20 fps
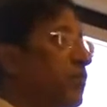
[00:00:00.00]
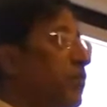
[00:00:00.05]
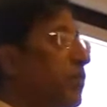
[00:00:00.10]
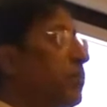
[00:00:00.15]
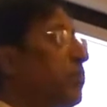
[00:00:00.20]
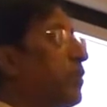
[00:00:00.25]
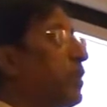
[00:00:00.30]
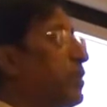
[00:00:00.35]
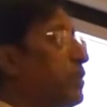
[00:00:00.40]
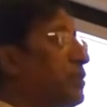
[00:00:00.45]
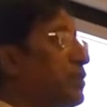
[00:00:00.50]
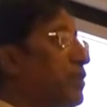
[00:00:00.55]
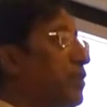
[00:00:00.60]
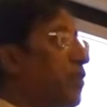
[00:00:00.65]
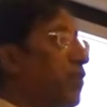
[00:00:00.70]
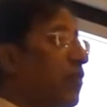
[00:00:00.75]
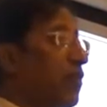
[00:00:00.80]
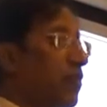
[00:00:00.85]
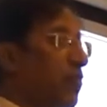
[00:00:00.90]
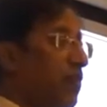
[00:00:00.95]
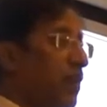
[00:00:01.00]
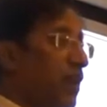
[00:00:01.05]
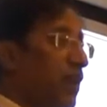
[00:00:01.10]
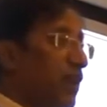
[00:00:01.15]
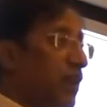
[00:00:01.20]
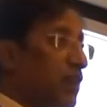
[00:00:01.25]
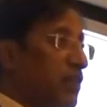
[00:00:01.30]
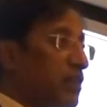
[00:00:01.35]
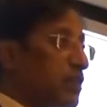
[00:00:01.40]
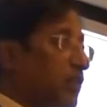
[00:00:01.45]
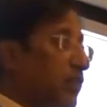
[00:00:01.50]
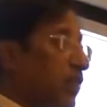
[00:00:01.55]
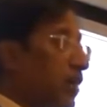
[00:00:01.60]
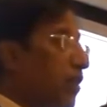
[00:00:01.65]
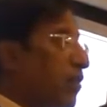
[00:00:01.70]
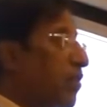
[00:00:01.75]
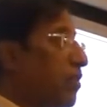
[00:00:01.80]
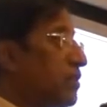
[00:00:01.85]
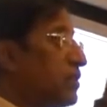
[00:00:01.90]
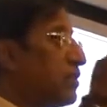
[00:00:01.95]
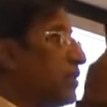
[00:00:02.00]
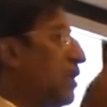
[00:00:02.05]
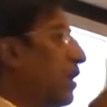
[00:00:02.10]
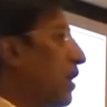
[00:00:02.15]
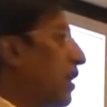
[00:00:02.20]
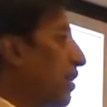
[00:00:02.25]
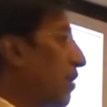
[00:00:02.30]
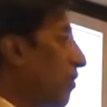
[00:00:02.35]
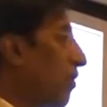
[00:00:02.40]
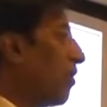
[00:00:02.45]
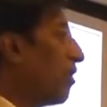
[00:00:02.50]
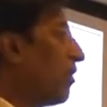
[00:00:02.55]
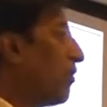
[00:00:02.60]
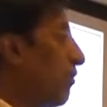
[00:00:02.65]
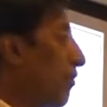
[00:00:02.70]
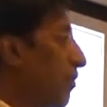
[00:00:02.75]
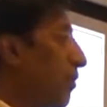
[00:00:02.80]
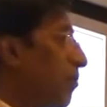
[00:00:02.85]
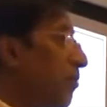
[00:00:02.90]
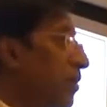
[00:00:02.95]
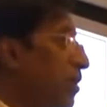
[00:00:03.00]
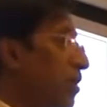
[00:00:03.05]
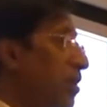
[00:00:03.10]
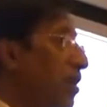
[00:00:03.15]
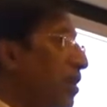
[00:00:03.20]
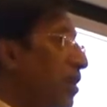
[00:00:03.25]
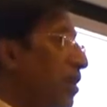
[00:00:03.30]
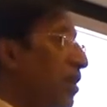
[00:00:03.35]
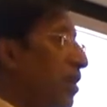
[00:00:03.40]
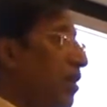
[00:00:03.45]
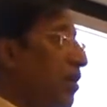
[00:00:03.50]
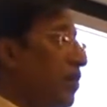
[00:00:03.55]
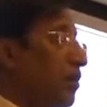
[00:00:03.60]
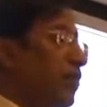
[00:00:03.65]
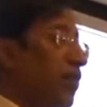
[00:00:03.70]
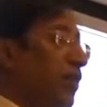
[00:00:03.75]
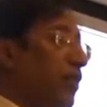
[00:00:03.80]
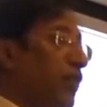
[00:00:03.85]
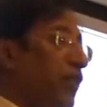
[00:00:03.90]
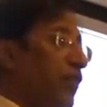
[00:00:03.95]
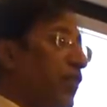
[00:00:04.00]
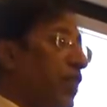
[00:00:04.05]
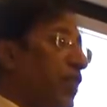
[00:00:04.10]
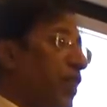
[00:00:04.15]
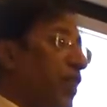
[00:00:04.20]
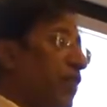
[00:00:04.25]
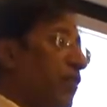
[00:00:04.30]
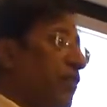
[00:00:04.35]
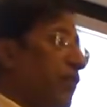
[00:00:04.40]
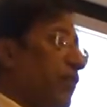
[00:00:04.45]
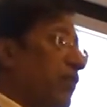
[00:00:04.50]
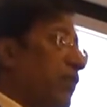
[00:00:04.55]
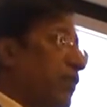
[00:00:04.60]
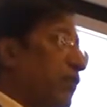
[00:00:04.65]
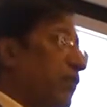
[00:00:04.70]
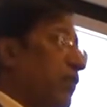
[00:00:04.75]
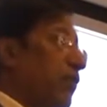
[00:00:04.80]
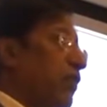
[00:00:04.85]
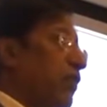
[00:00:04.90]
preparation or maintenance of records in electronic form. So if I have even